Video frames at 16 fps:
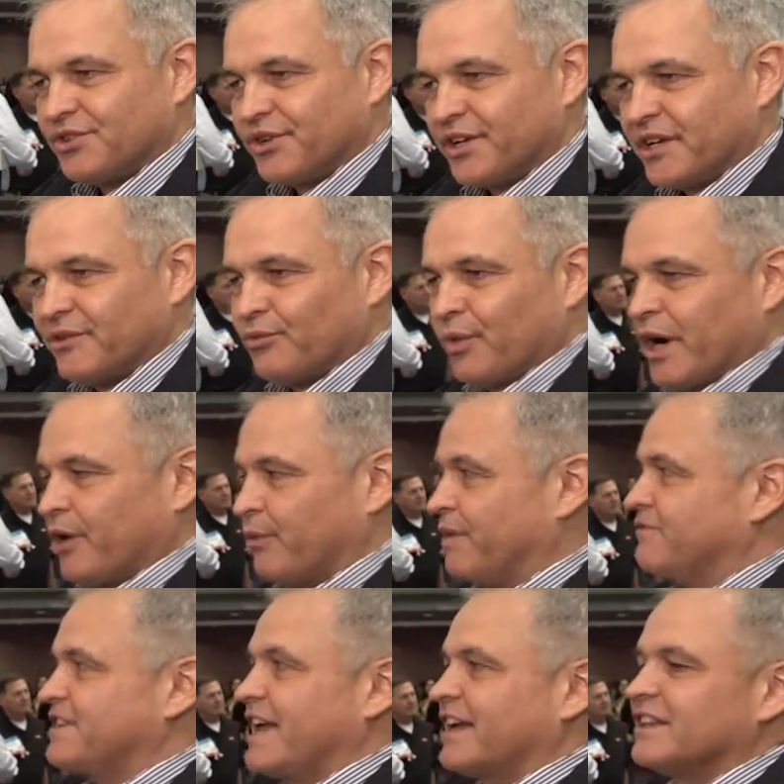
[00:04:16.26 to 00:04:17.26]
unit where
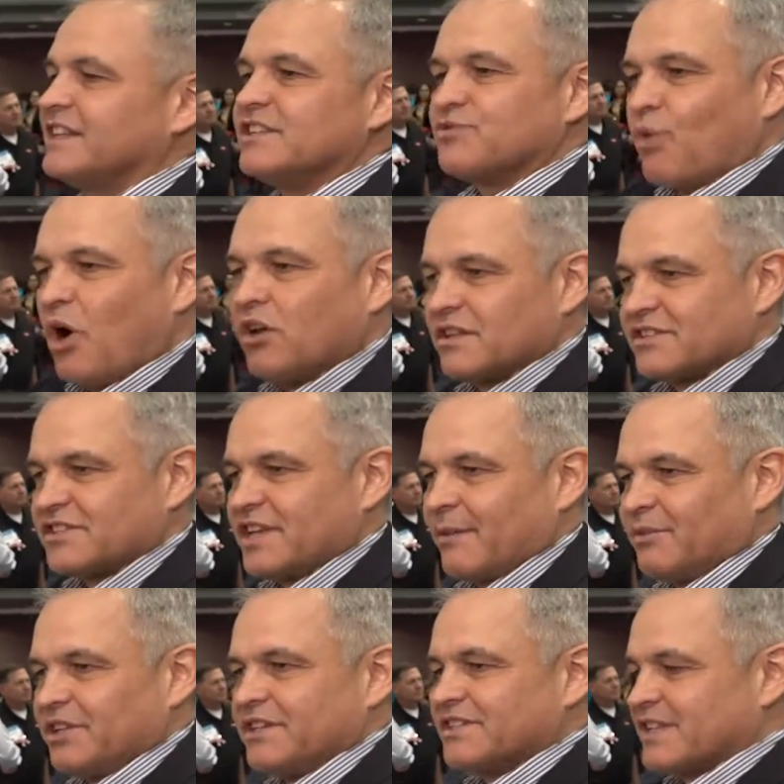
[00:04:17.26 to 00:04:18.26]
we've taken these wall
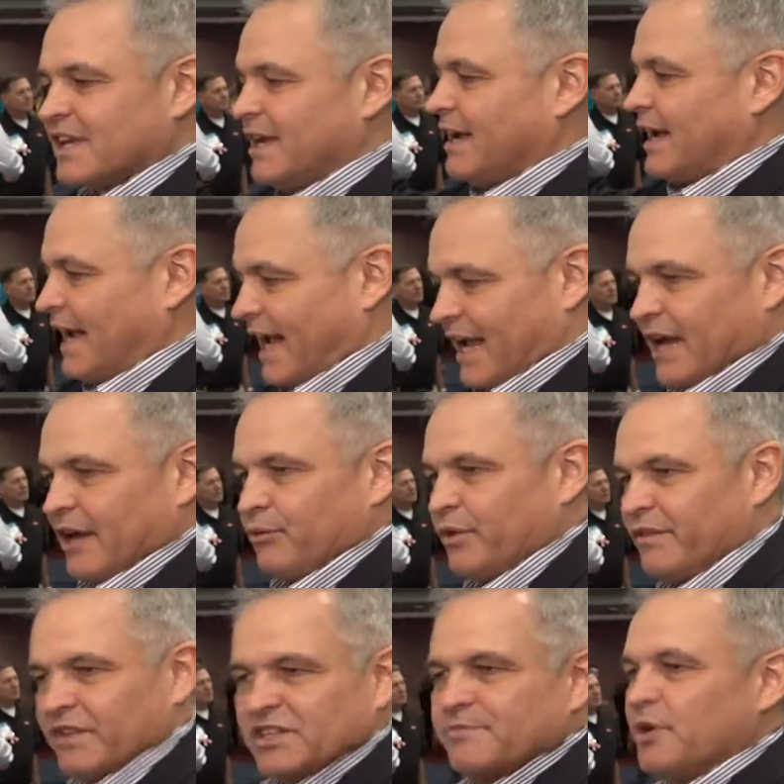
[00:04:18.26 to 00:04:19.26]
assemblies and
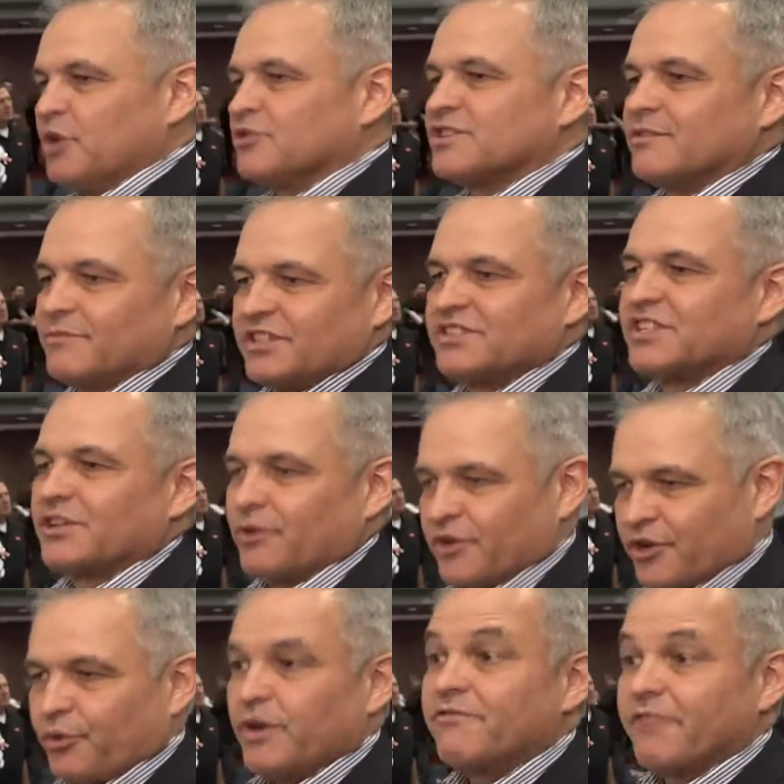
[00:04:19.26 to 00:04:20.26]
we've exposed them to 0
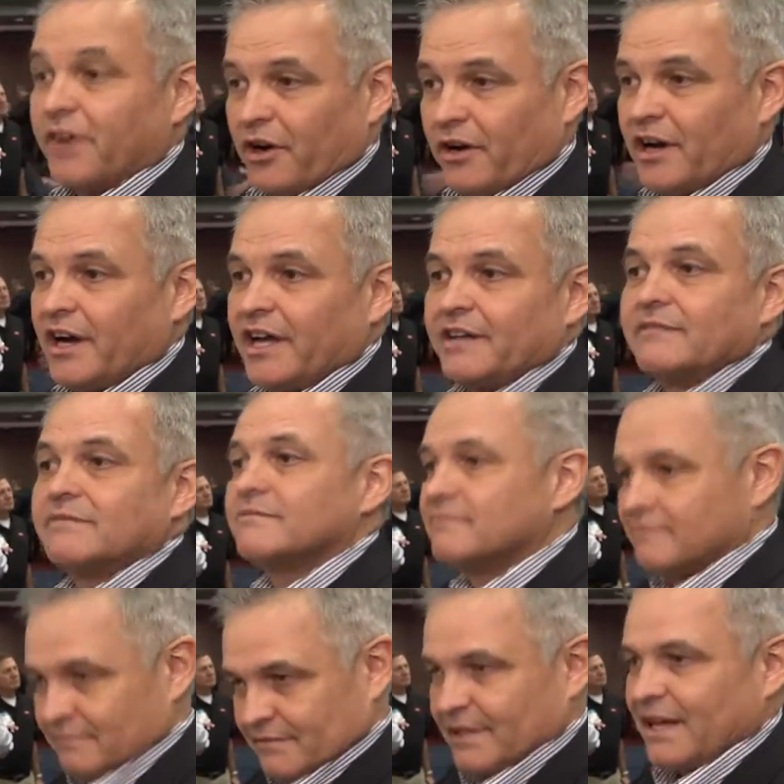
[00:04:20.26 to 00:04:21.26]
degree Fahrenheit
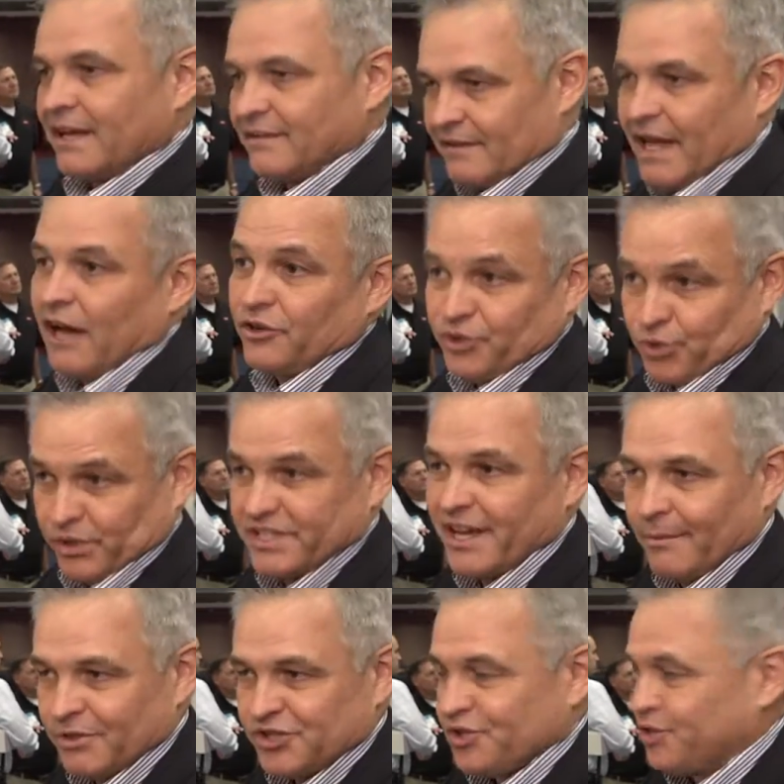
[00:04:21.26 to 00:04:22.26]
outdoor
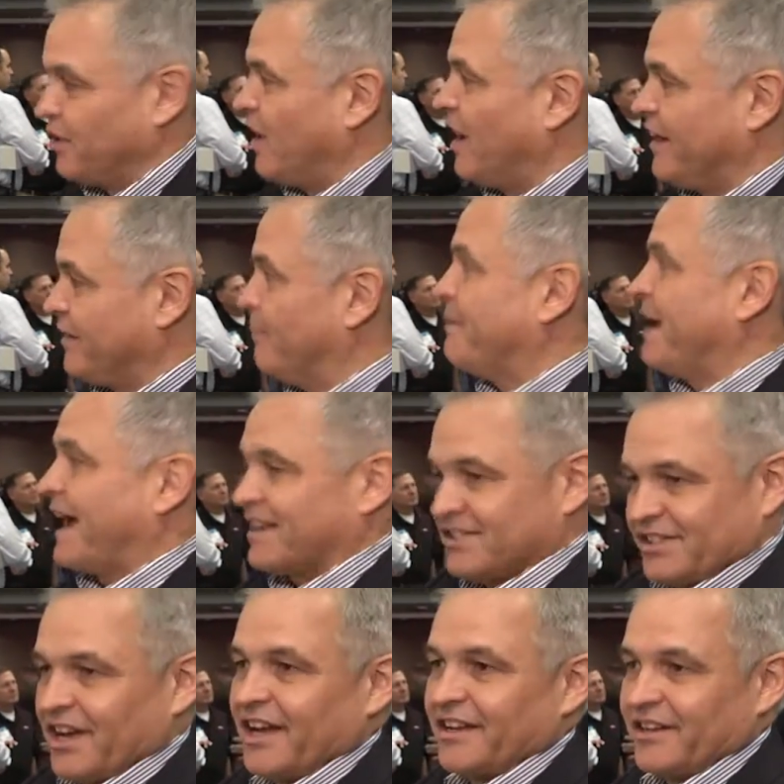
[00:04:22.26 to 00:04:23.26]
temperature on the
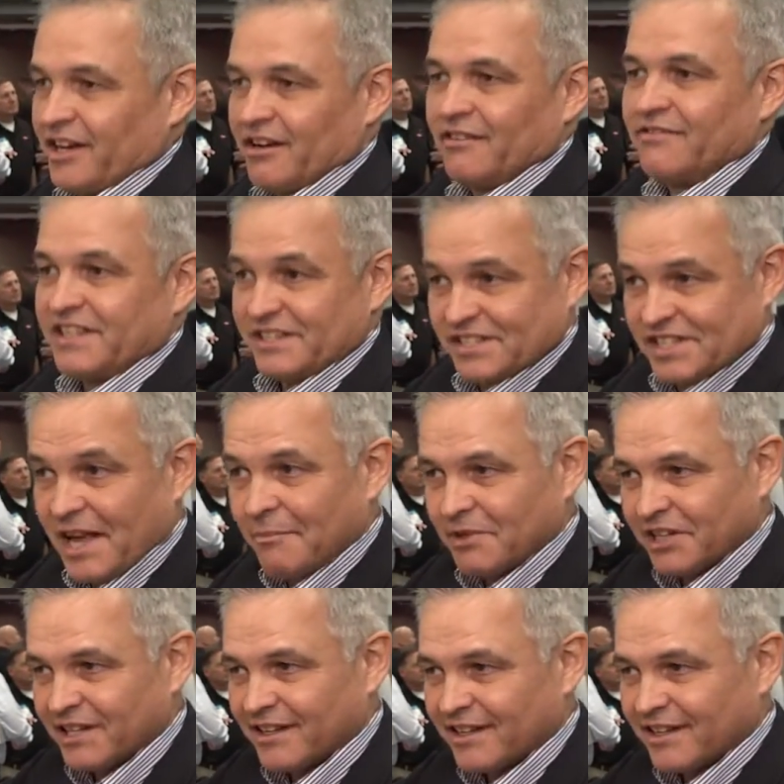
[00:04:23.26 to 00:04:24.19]
backside of the assembly.